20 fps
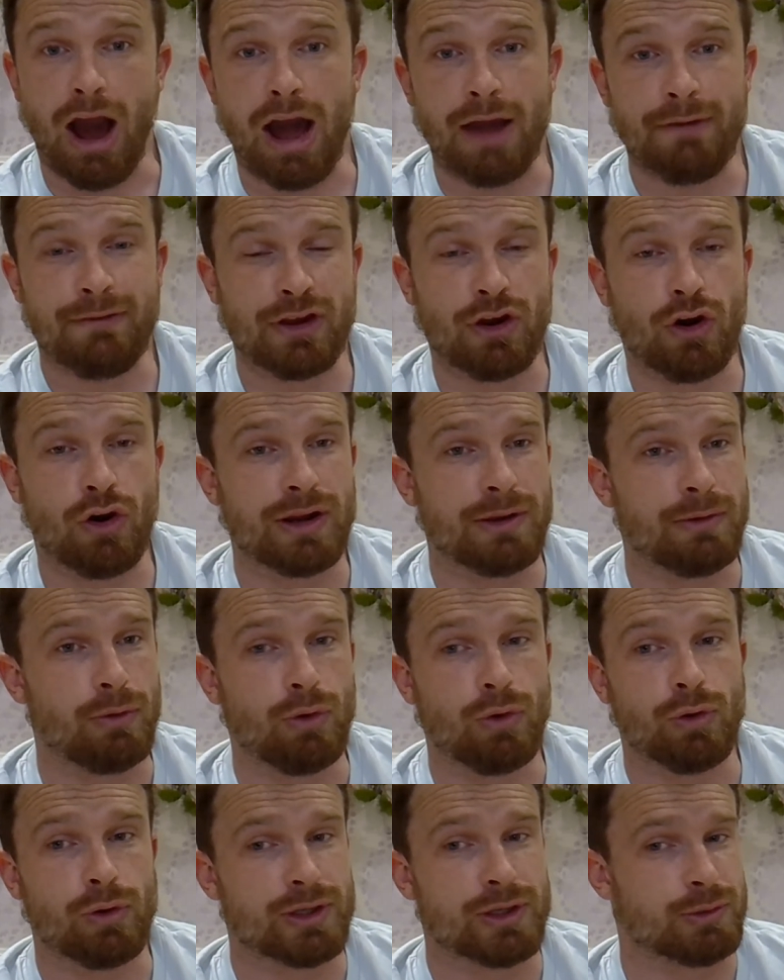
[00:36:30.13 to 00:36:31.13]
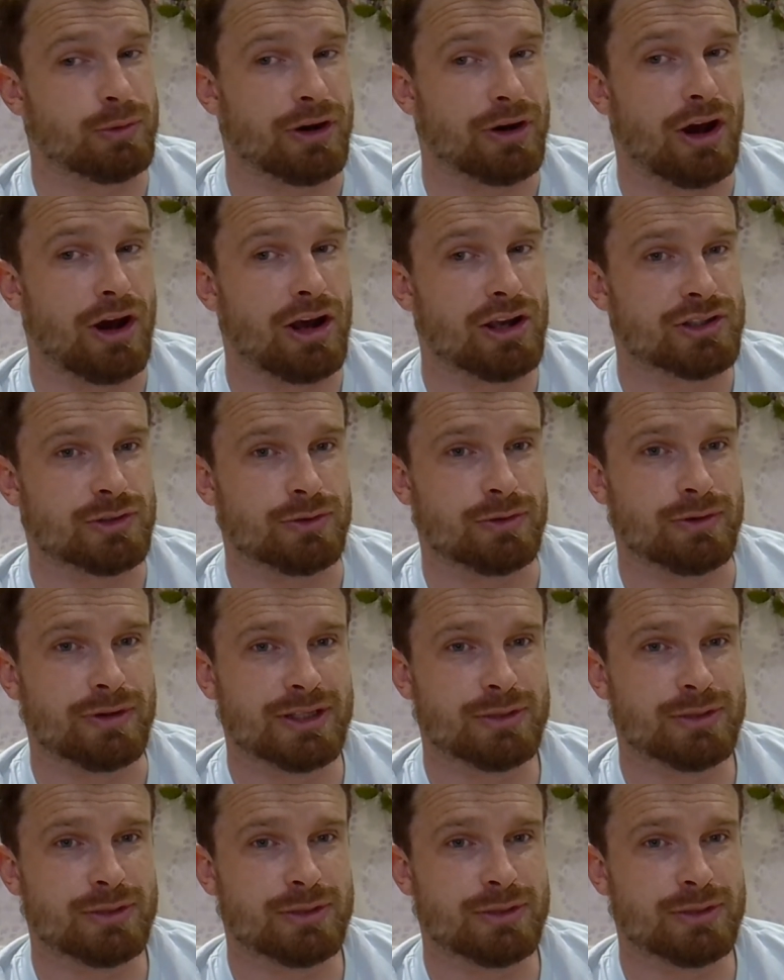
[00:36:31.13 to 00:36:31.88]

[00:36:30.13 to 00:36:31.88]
Oh, I think Ollie will always want Arsenal.